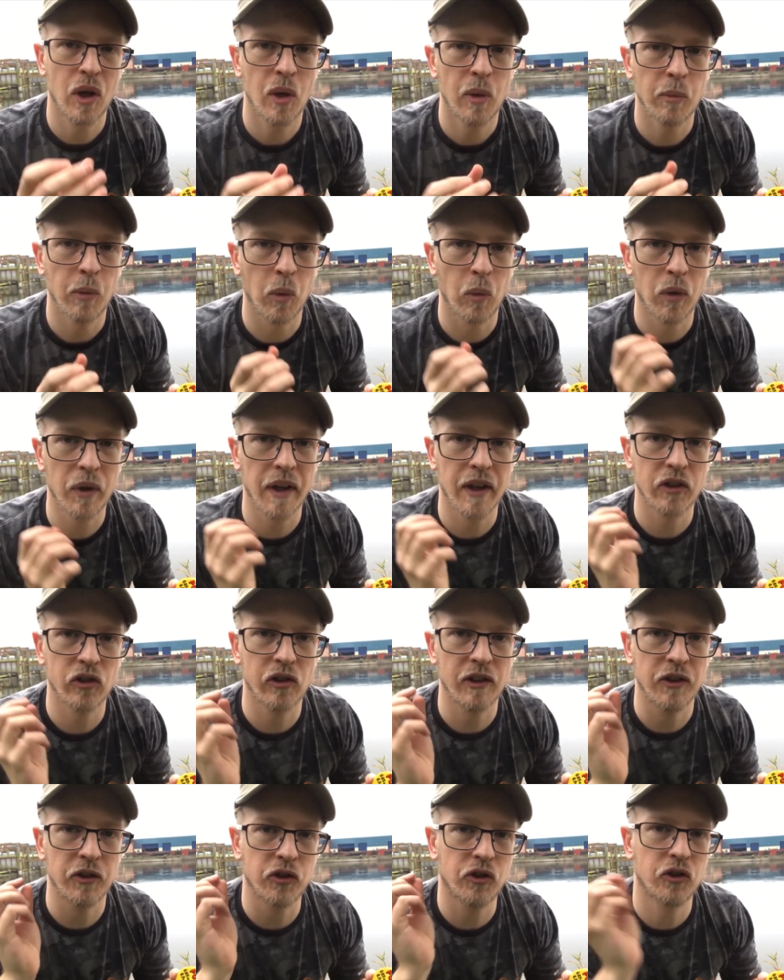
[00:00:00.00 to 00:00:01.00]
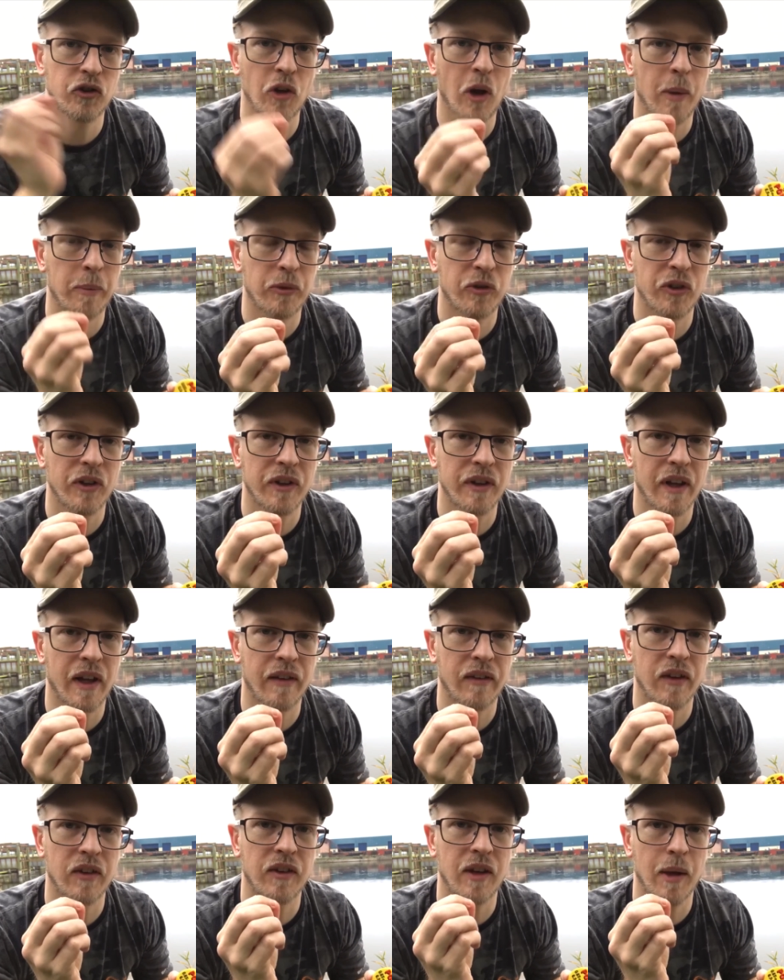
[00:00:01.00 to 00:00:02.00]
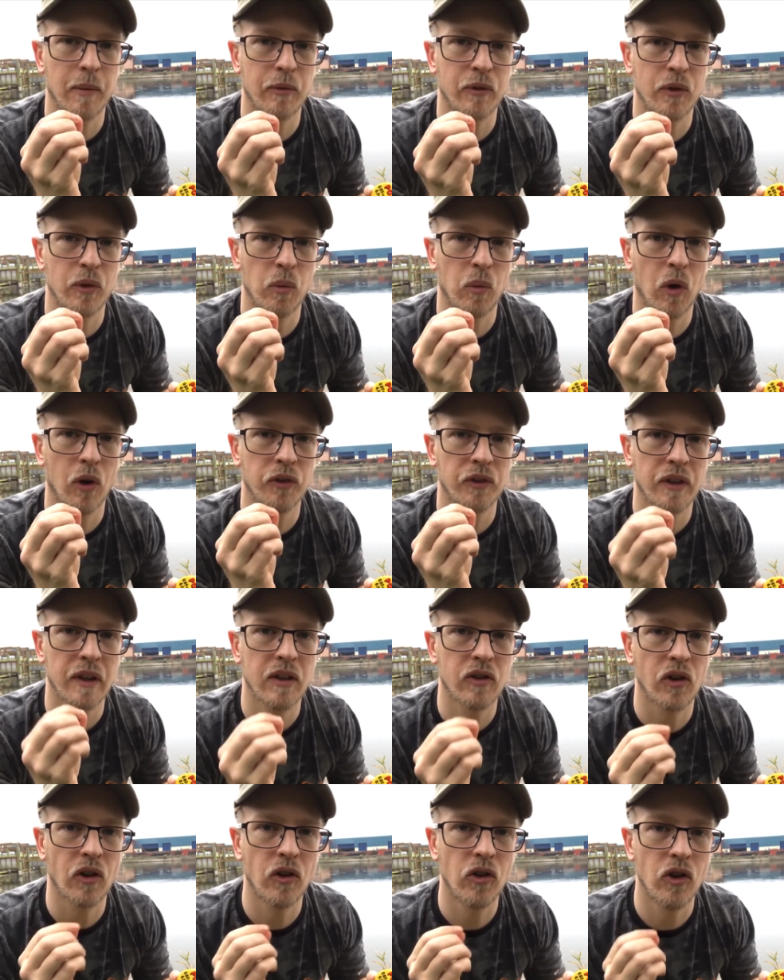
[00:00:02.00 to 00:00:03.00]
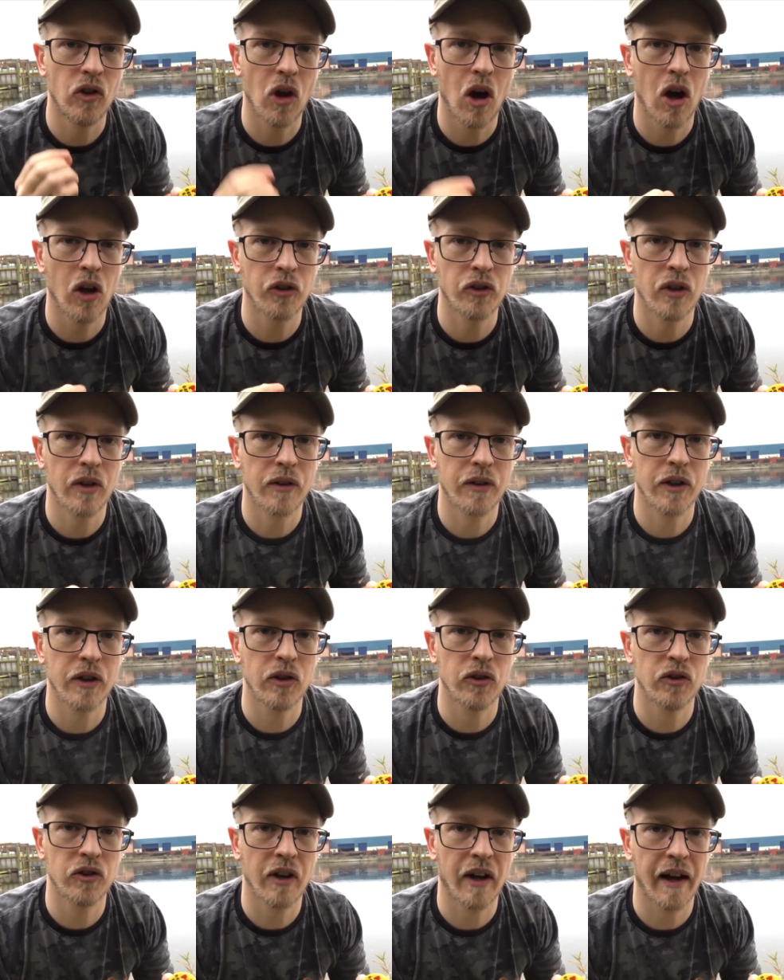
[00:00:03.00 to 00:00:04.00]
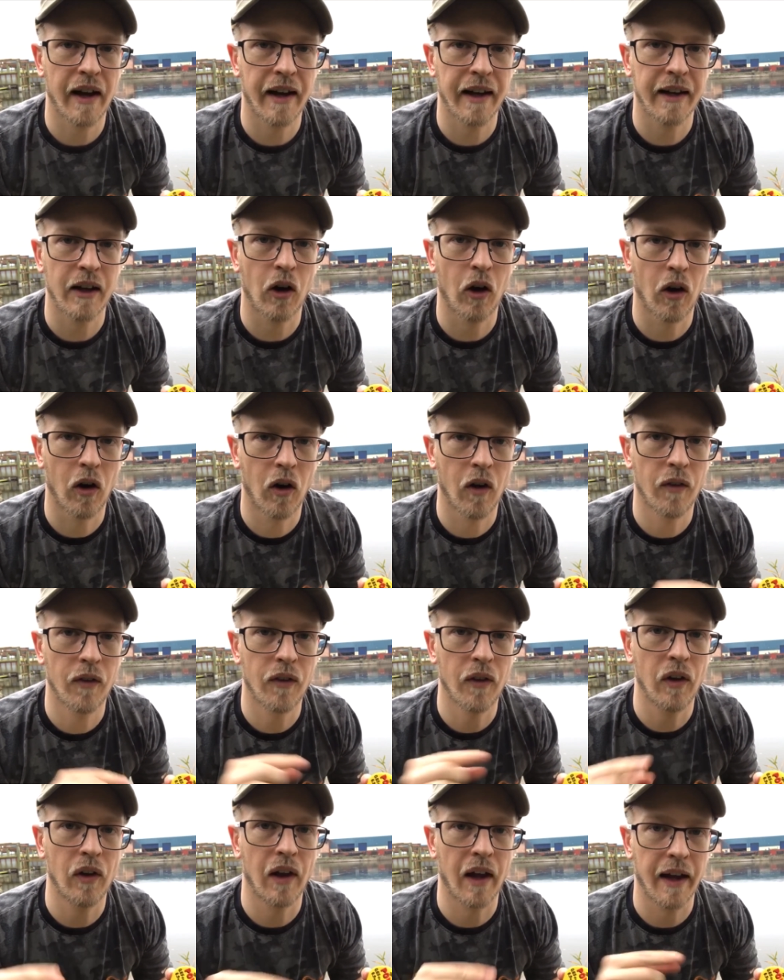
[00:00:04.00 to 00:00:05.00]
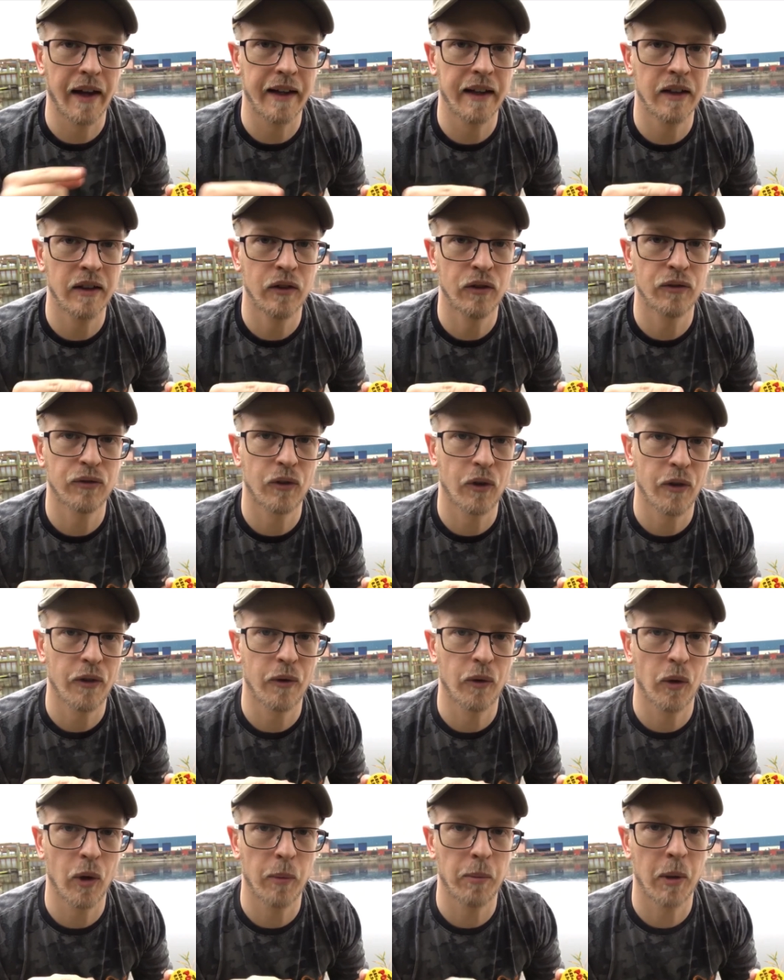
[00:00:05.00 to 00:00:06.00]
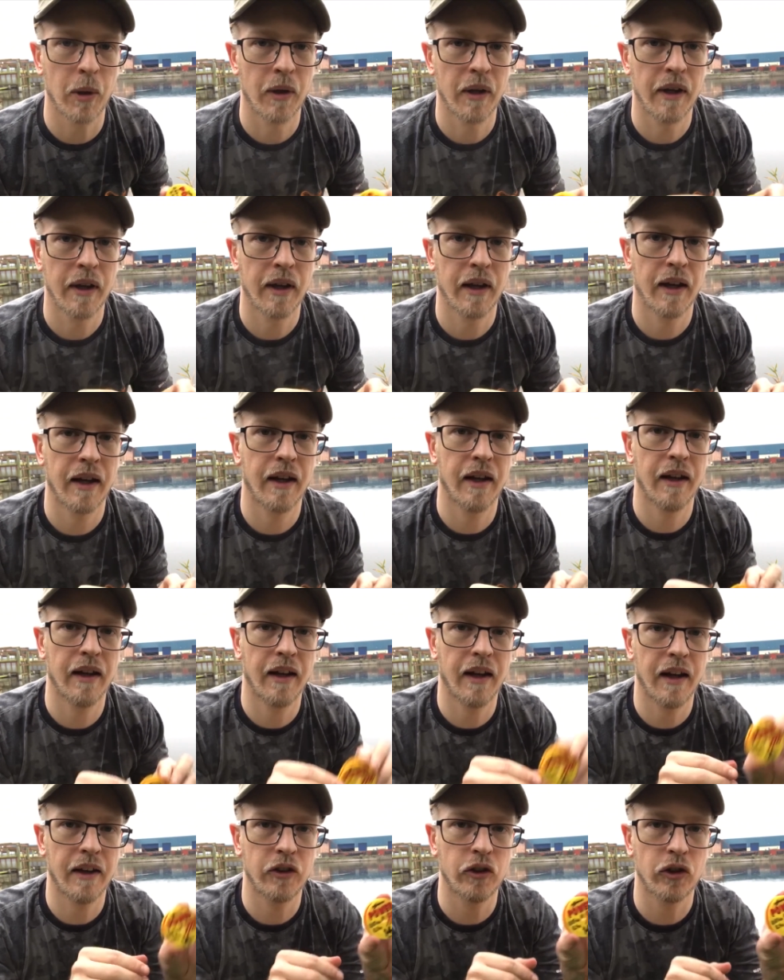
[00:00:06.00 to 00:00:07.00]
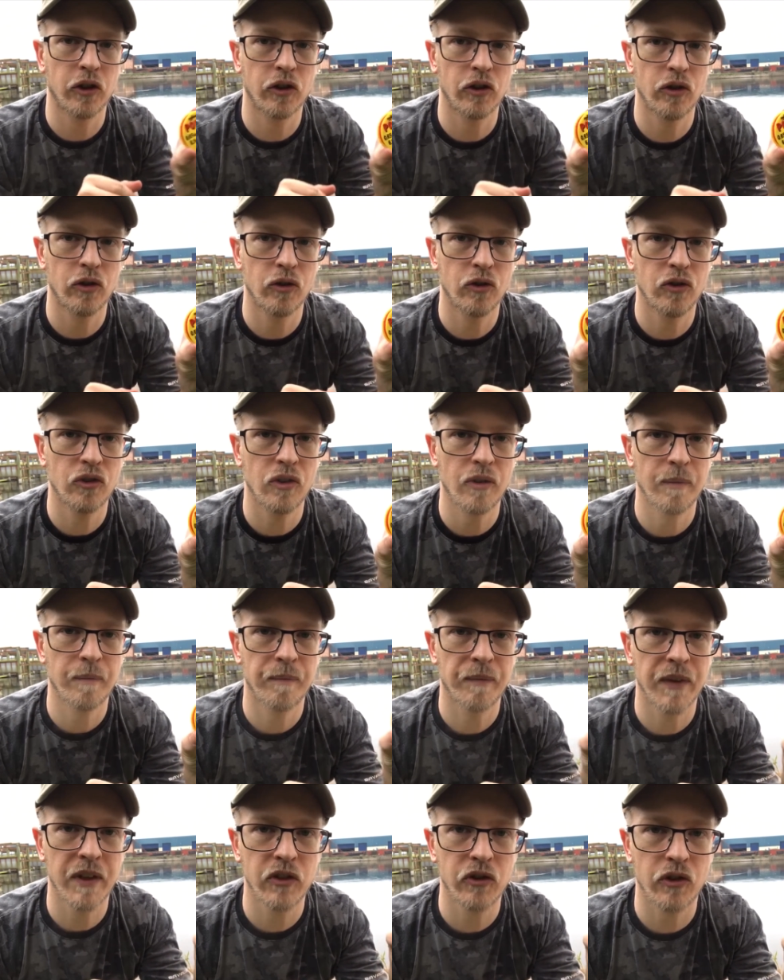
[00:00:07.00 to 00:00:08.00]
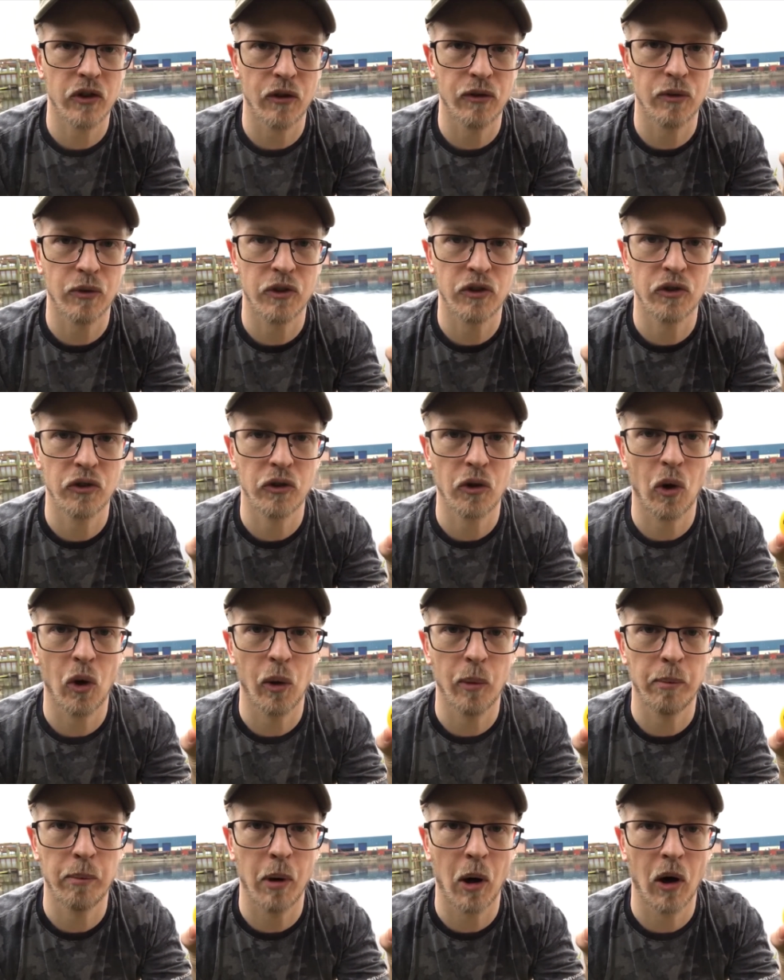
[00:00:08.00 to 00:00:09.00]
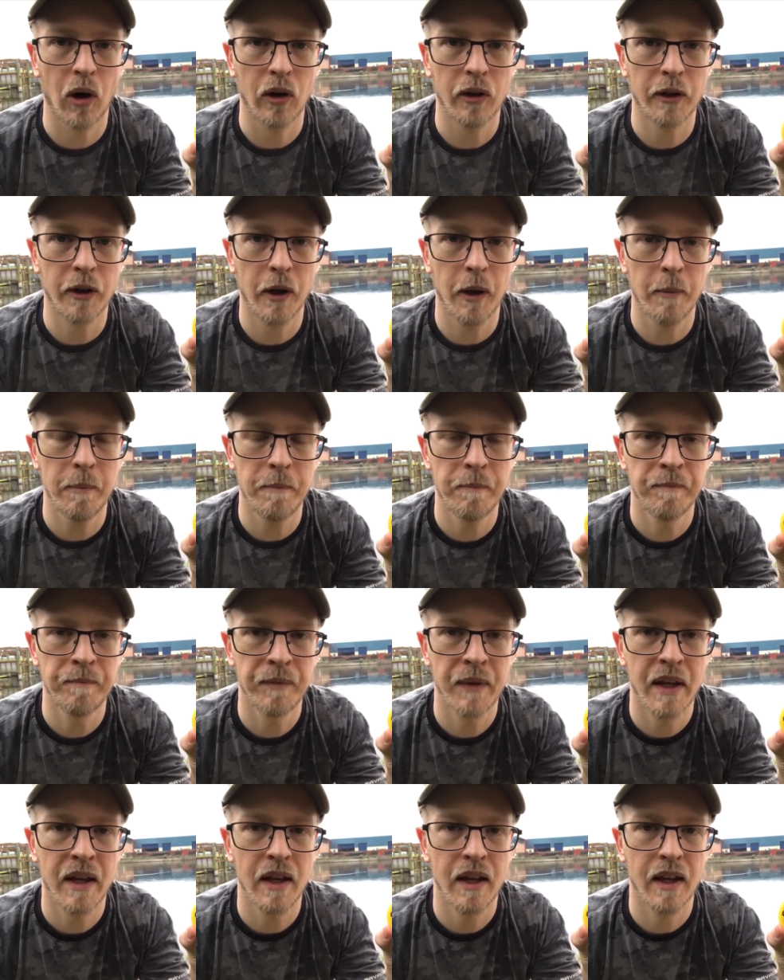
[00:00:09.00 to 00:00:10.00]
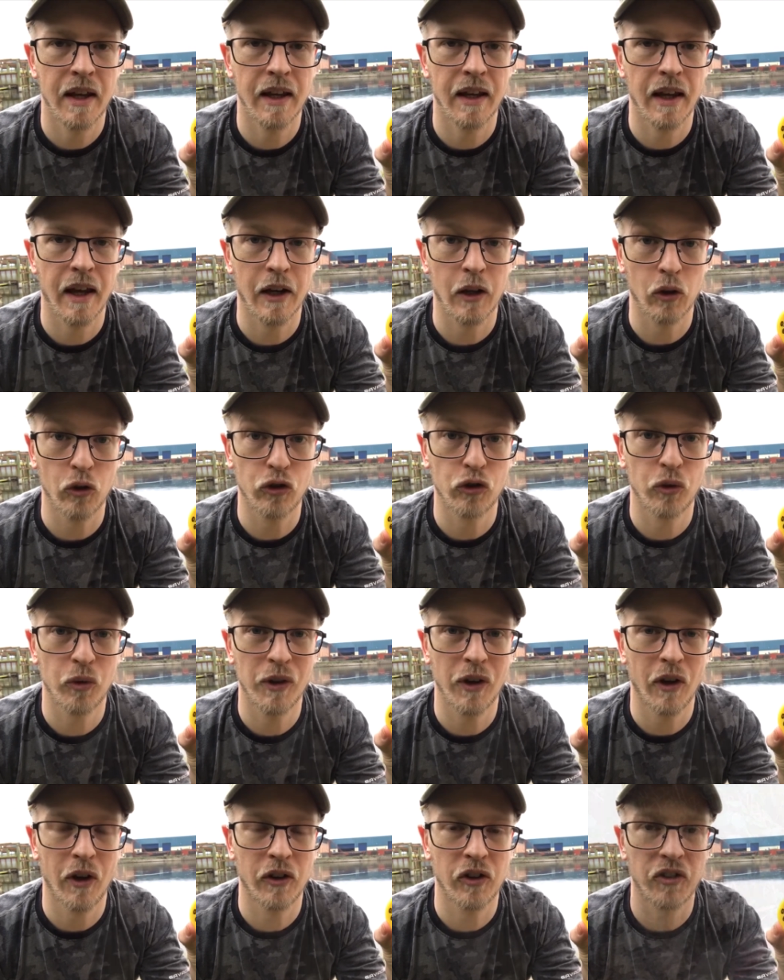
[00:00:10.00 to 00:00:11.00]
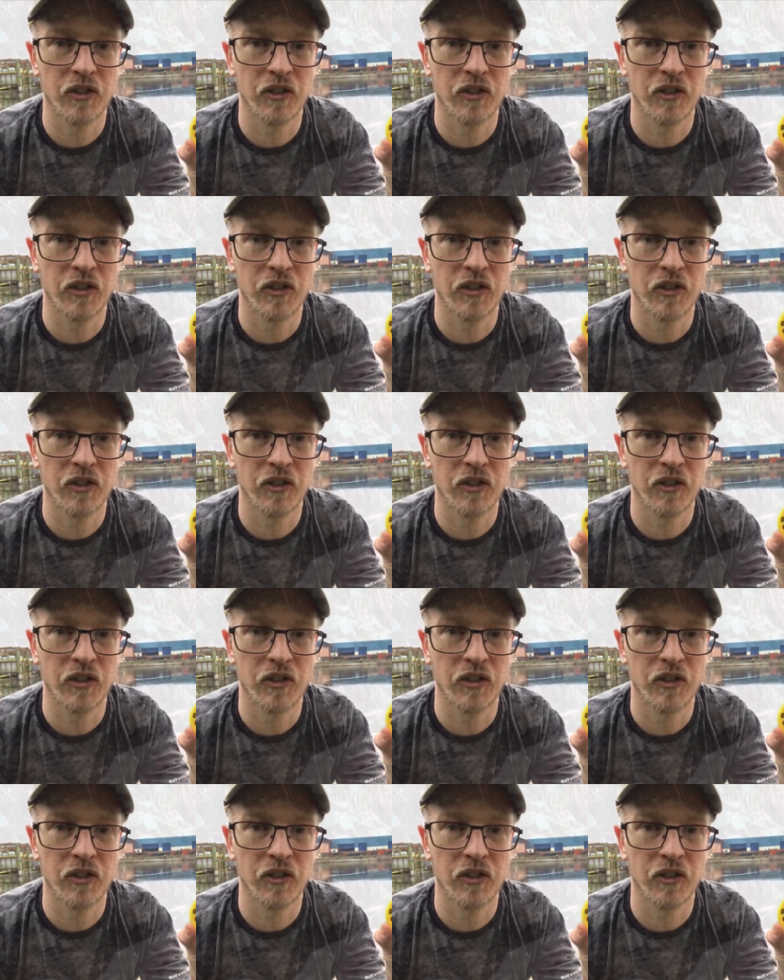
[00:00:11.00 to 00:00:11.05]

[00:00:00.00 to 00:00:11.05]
but what actually stops it at the depth you want is a knot that you tie on the line further up, and you can use this stuff which is called power gum, and I'll show you how to